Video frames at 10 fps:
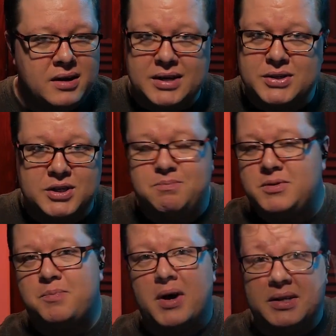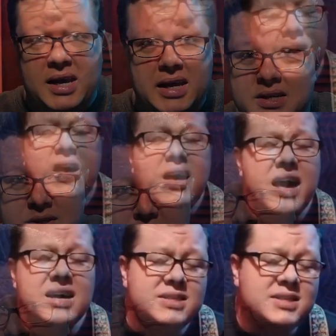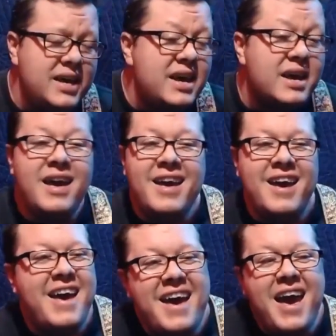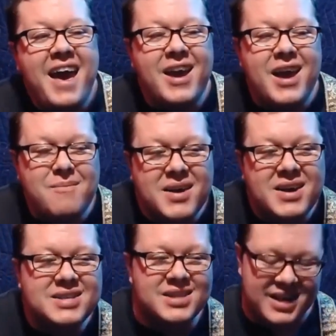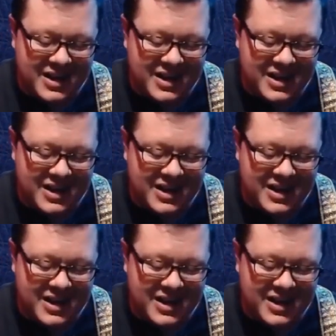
I'll just spontaneously go live and just play music